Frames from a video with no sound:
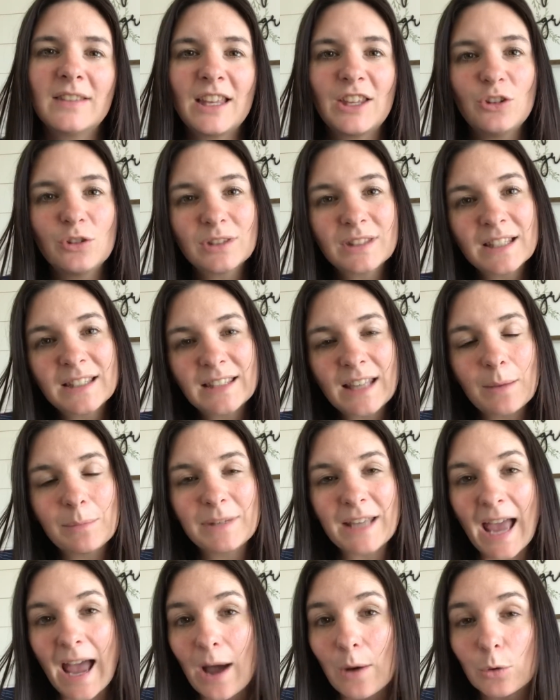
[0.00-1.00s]
They use the same
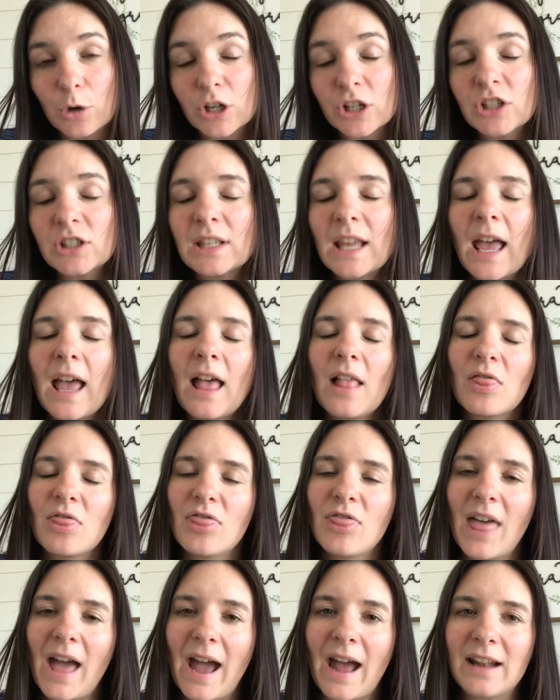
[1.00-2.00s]
towers
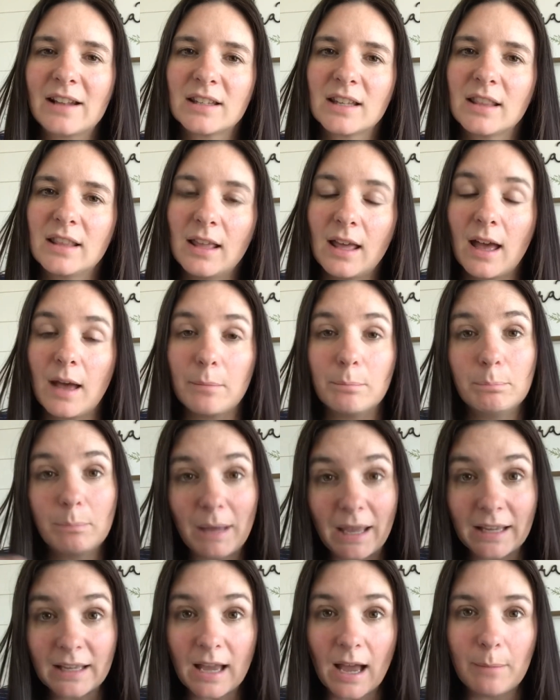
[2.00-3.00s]
that the
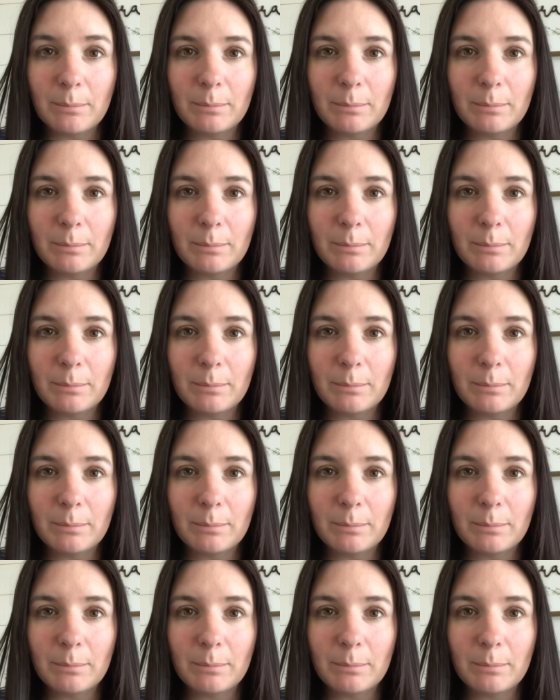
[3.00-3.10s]
big